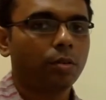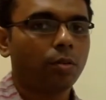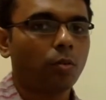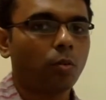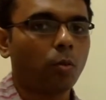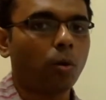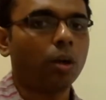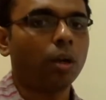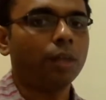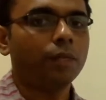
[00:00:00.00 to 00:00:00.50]

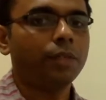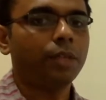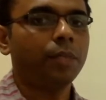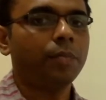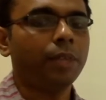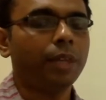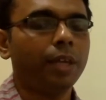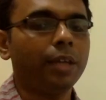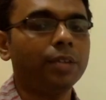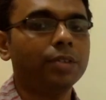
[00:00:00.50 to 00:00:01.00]
One of them
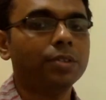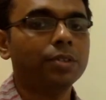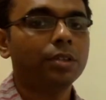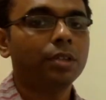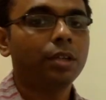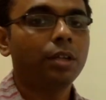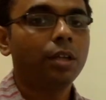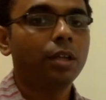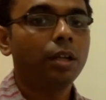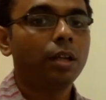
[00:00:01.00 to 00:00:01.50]
is
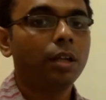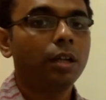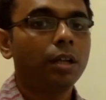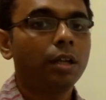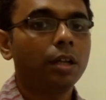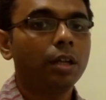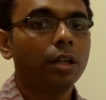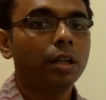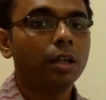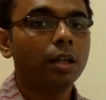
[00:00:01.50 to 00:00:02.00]

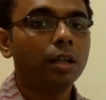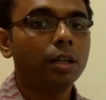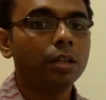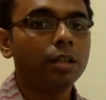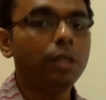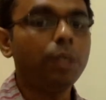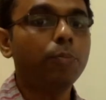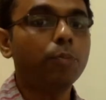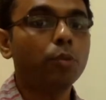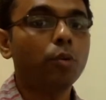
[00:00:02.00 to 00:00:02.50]

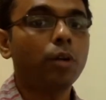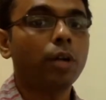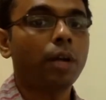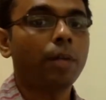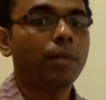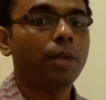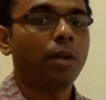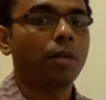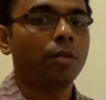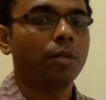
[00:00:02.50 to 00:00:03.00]
the
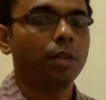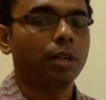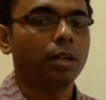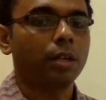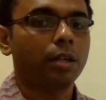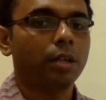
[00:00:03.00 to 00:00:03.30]
program counter